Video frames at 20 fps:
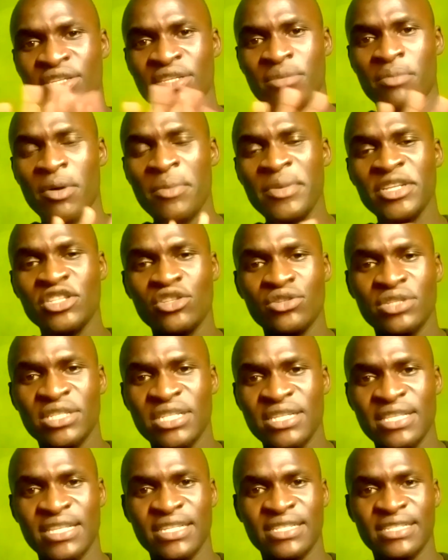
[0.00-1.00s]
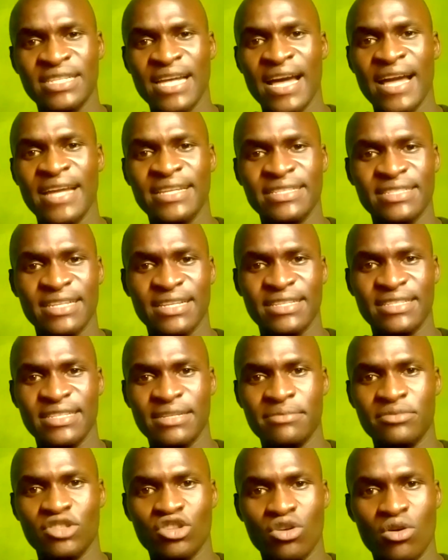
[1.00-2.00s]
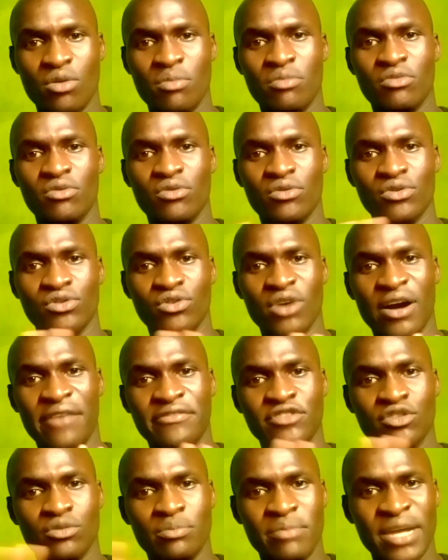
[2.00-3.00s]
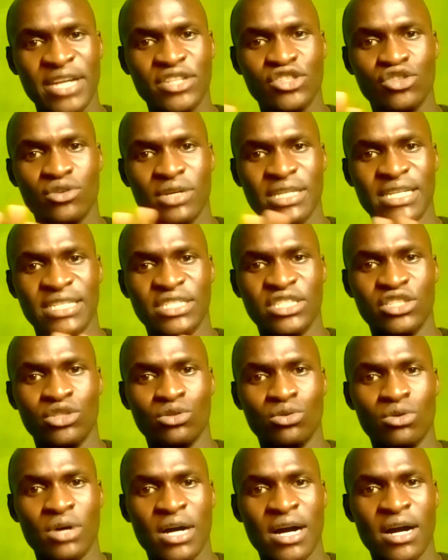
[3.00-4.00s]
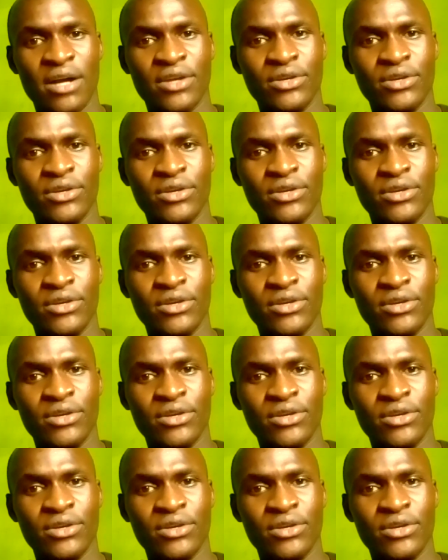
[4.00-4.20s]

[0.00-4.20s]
The moment you see the signs and symptom, you have to make sure that you